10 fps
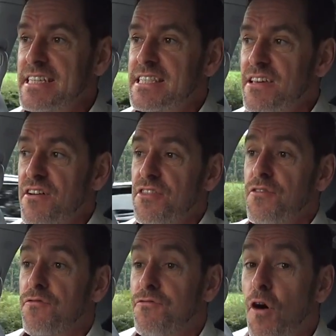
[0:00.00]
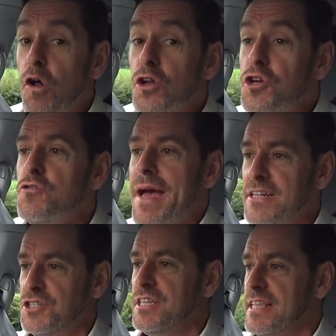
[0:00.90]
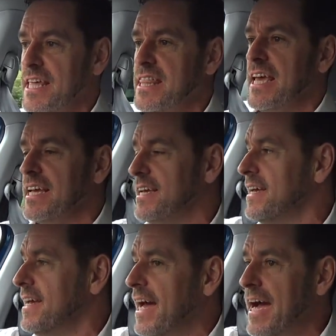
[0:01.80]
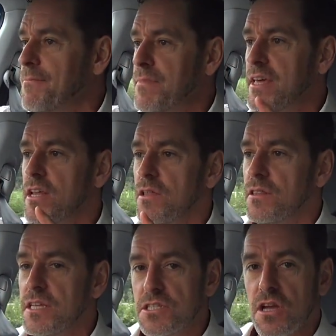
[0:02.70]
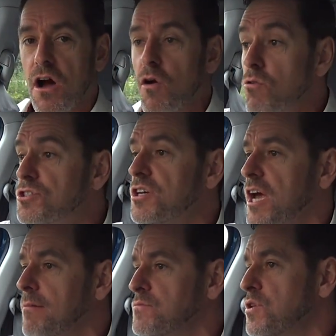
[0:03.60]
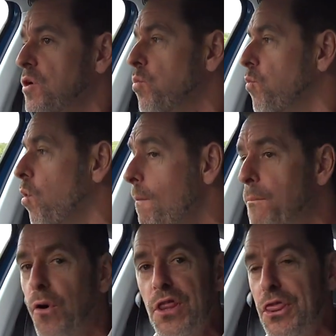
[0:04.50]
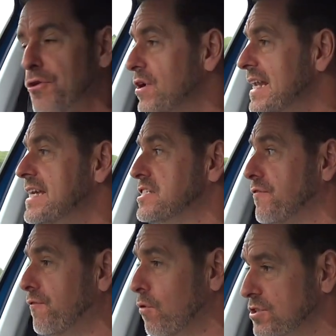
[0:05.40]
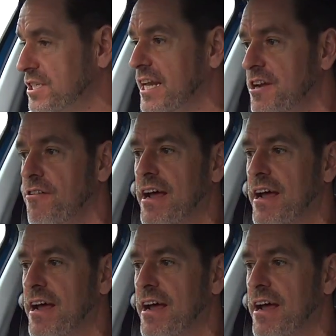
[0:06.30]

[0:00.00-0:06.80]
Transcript: is the volume engine, they think. This car also comes with a 1.3 litre 4-cylinder